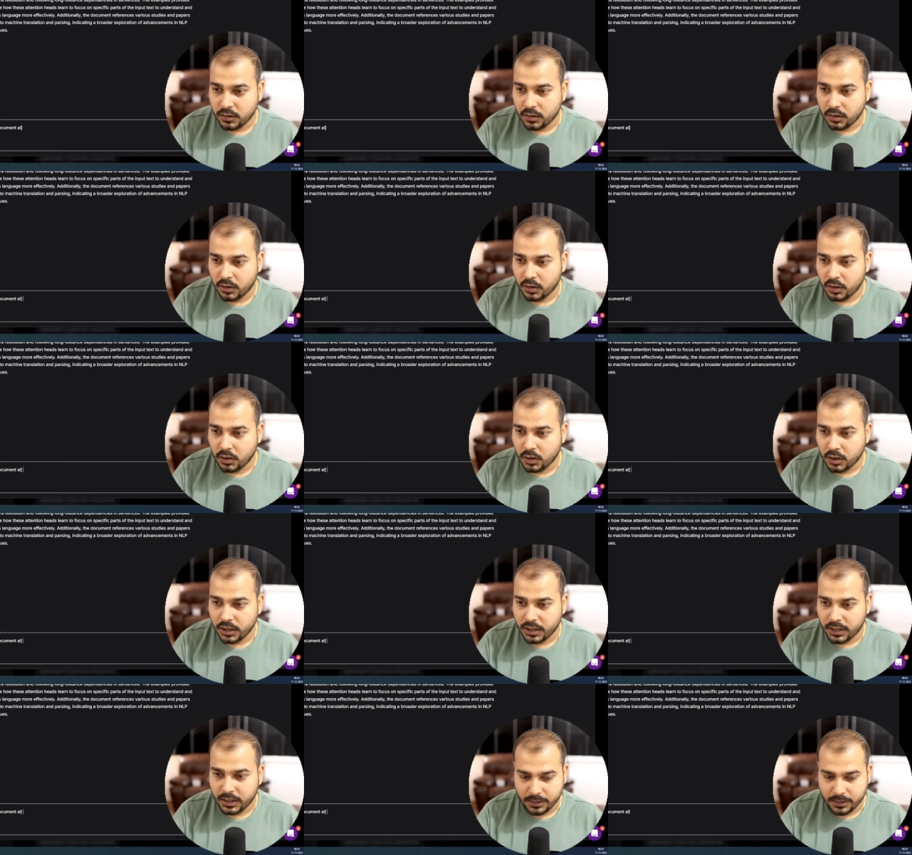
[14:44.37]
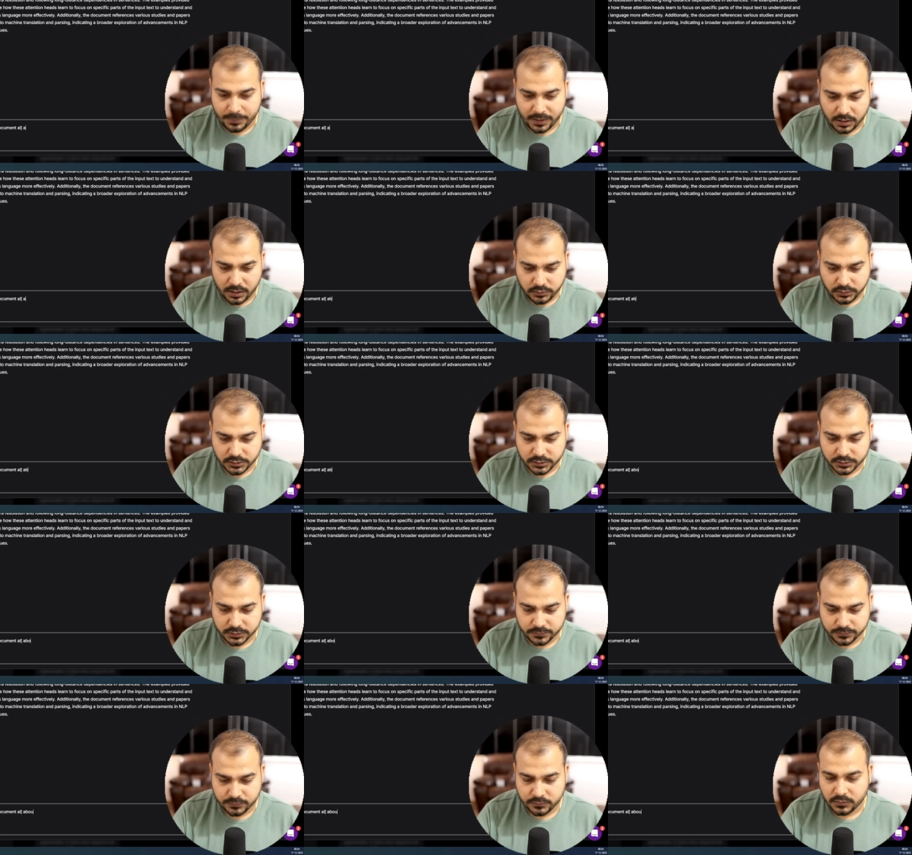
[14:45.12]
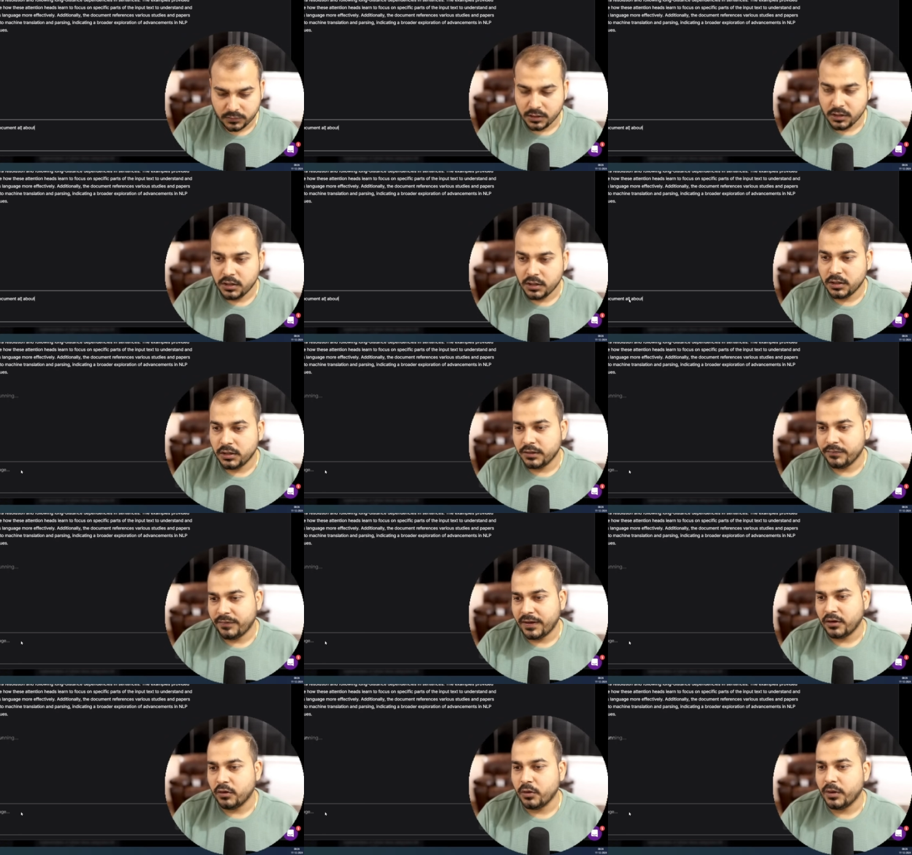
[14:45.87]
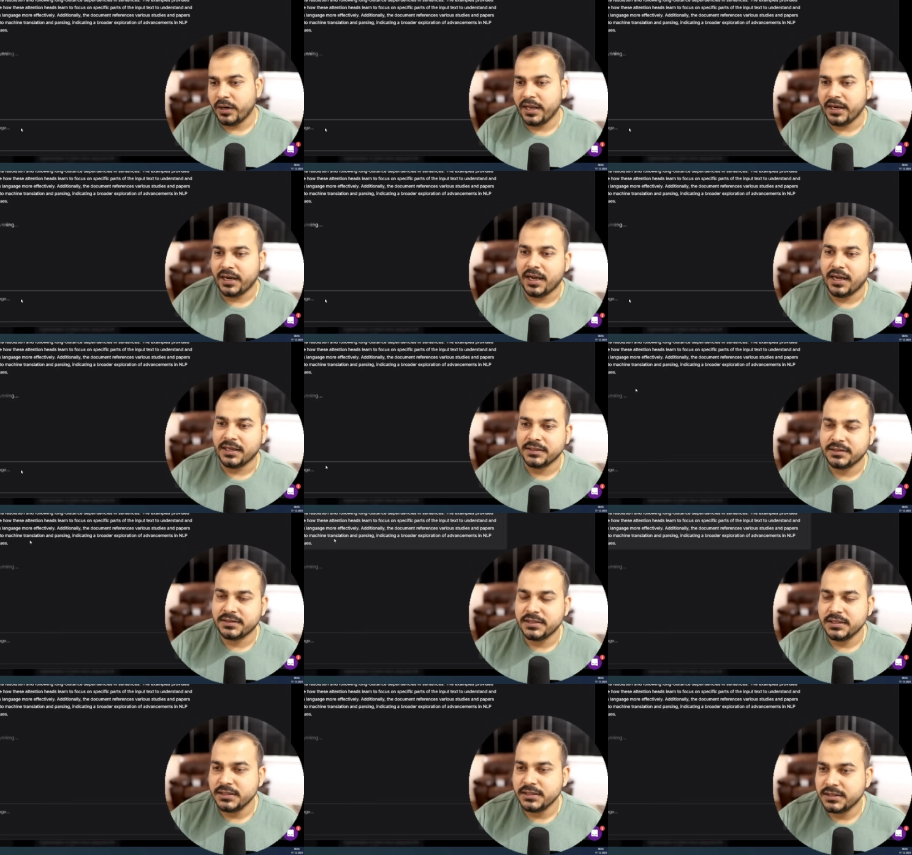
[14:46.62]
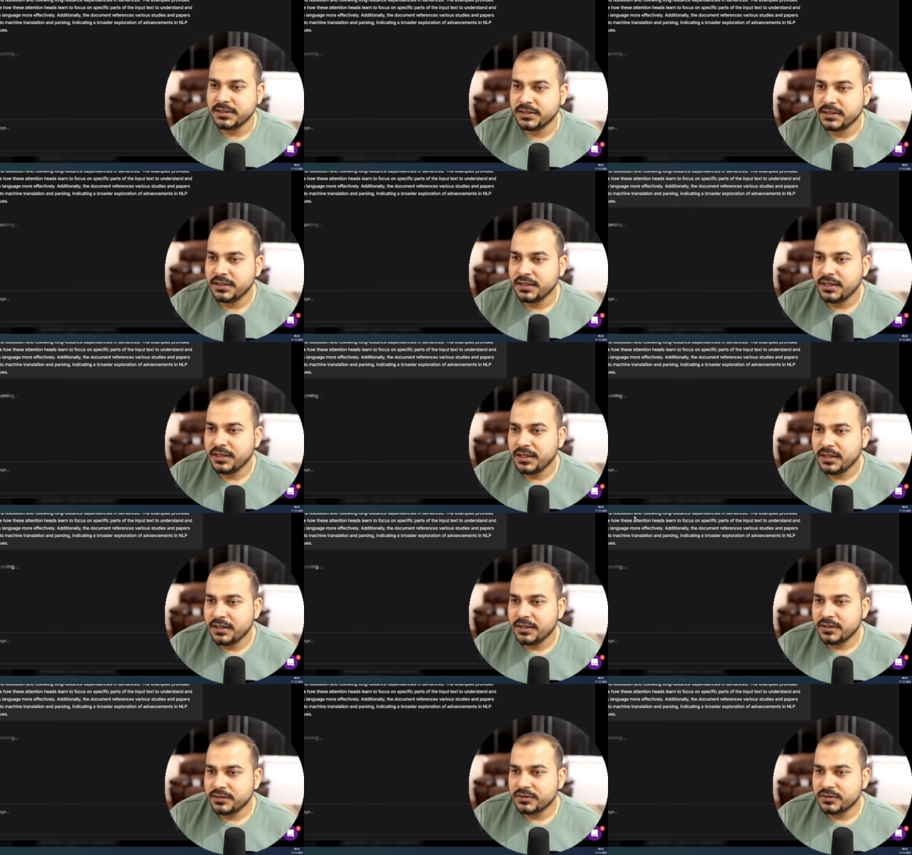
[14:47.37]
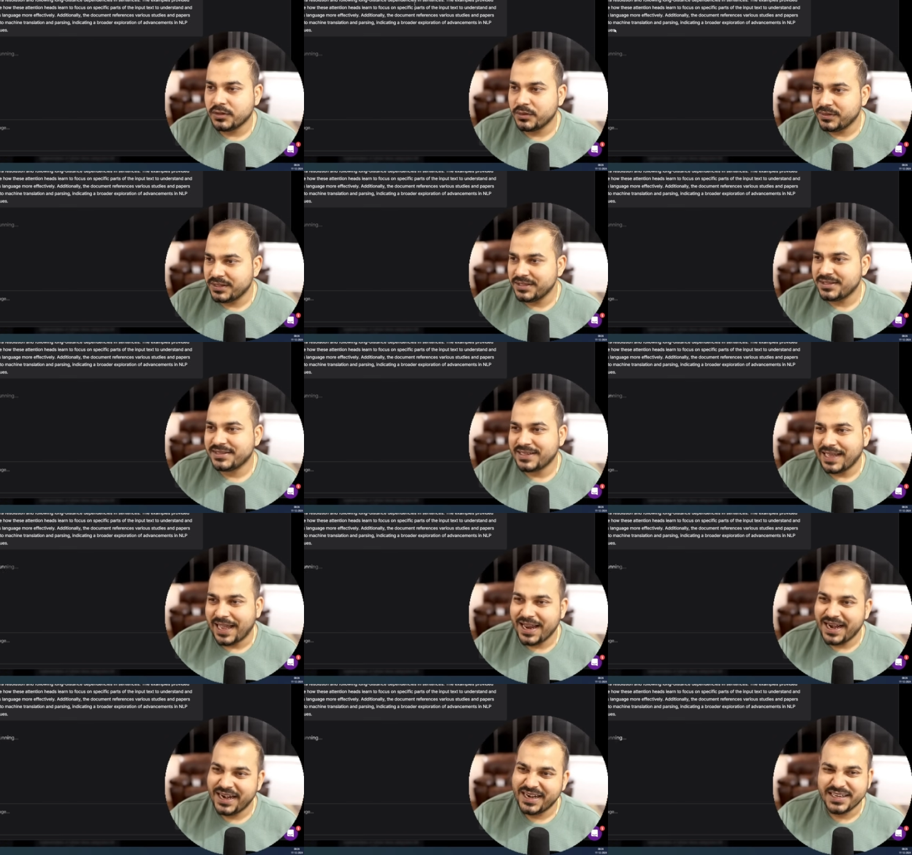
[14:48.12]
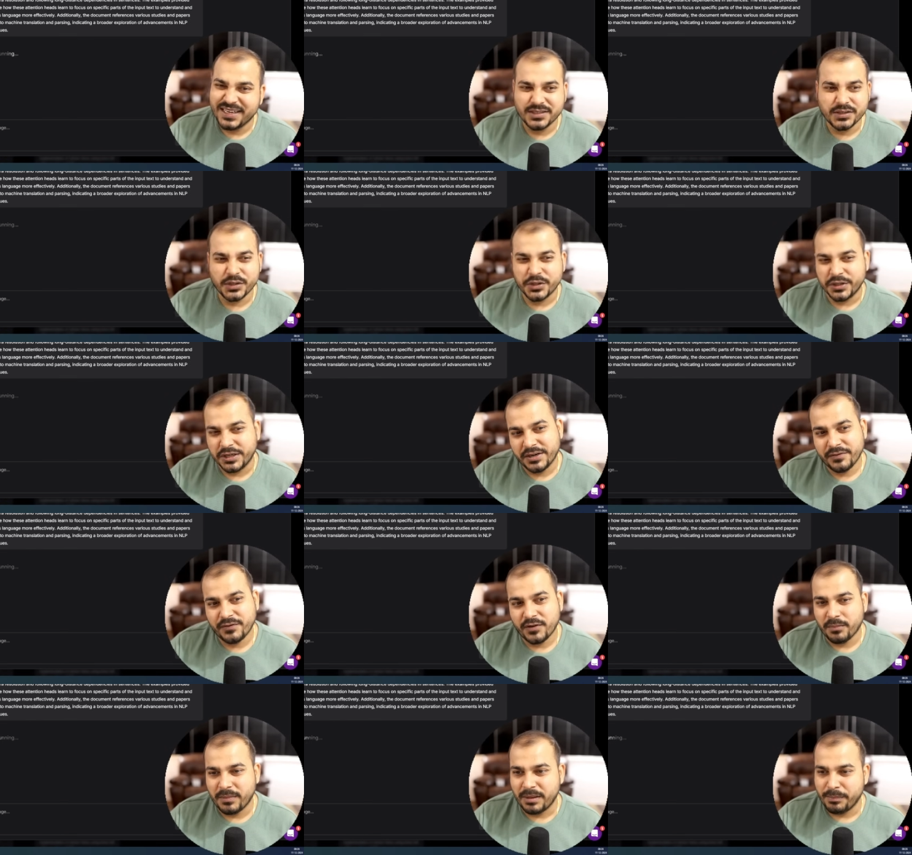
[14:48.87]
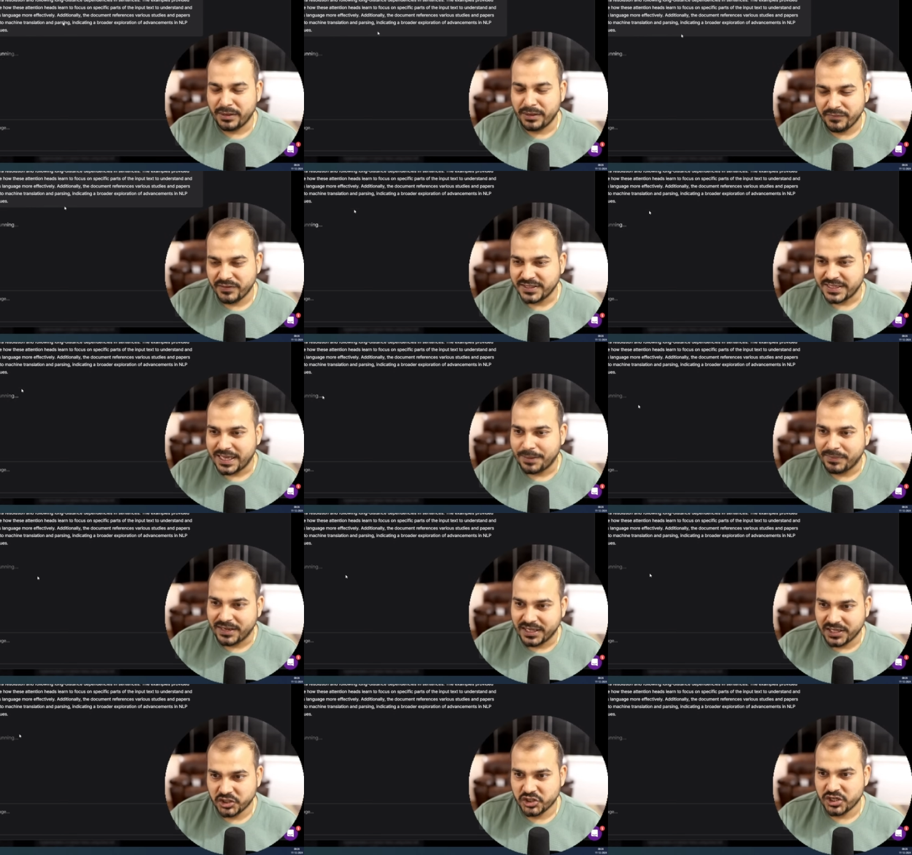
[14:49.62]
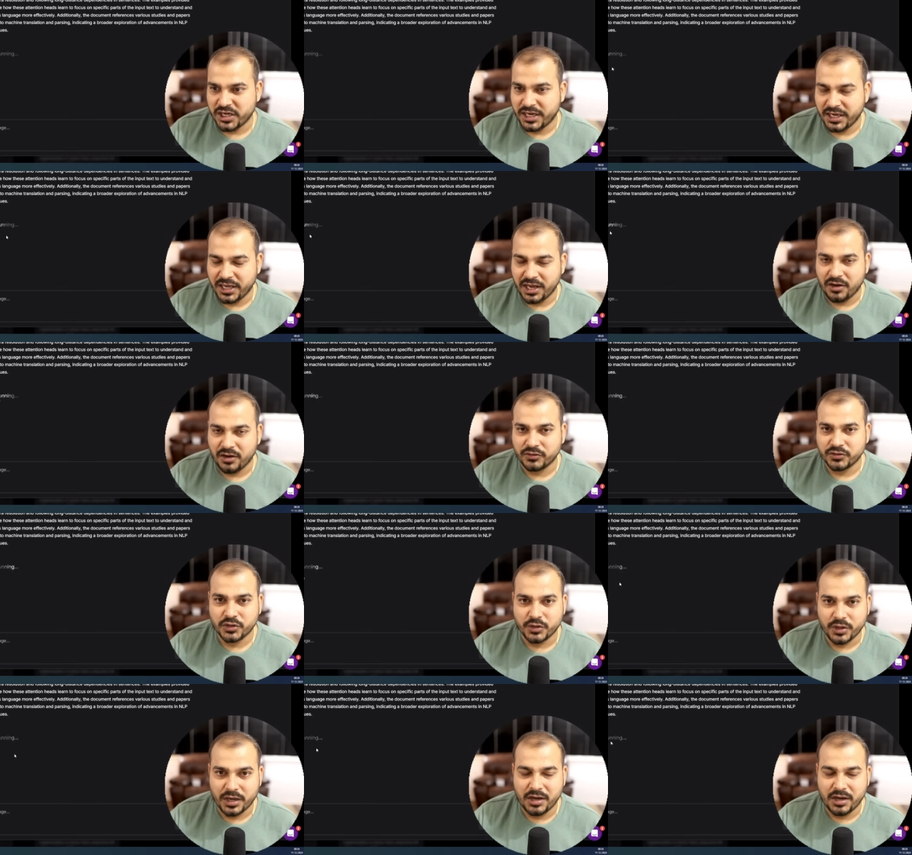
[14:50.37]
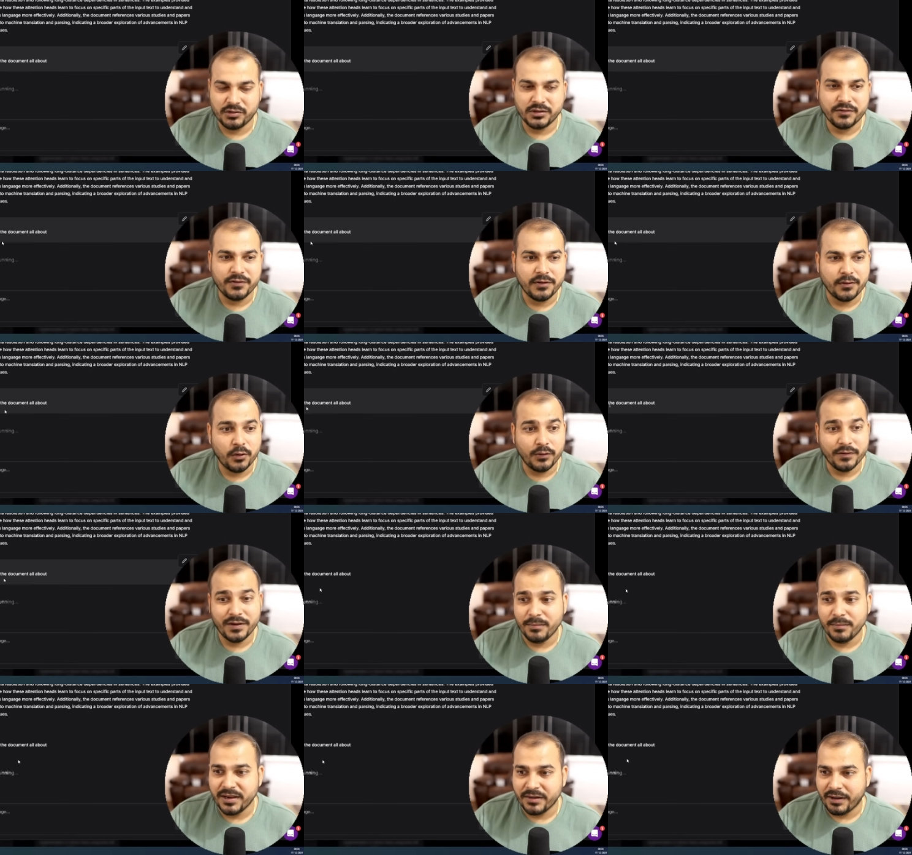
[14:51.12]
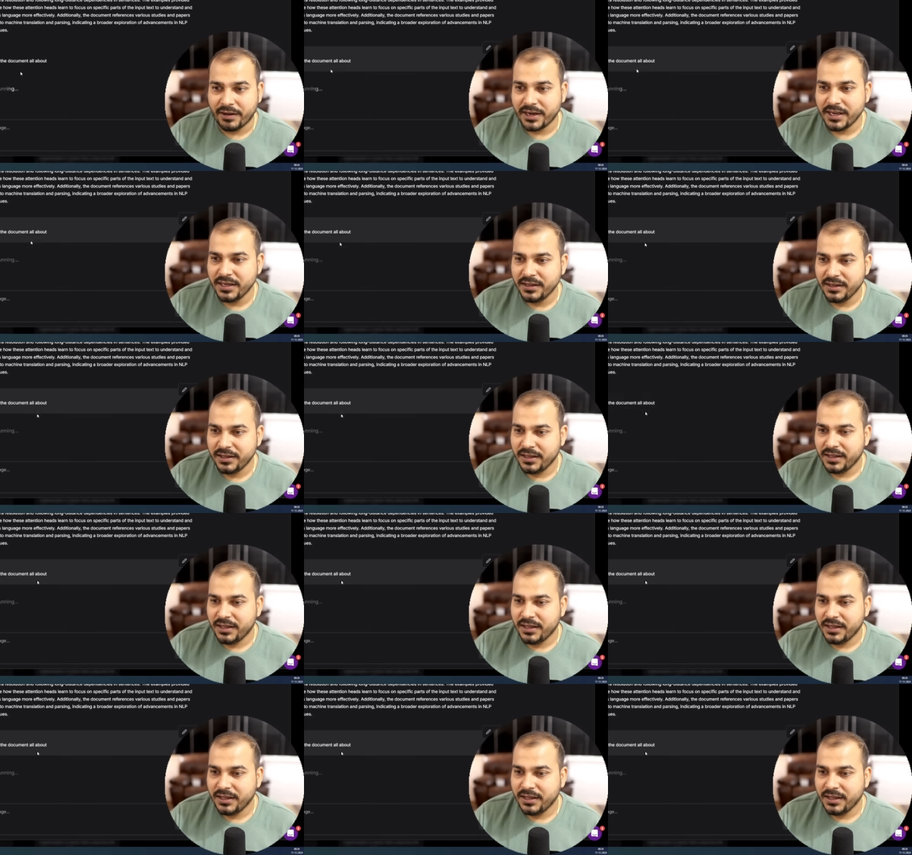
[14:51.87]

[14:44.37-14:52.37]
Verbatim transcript: all about? If I go ahead and ask this, so this I had executed for my previous application anyhow. So now the flow will be running.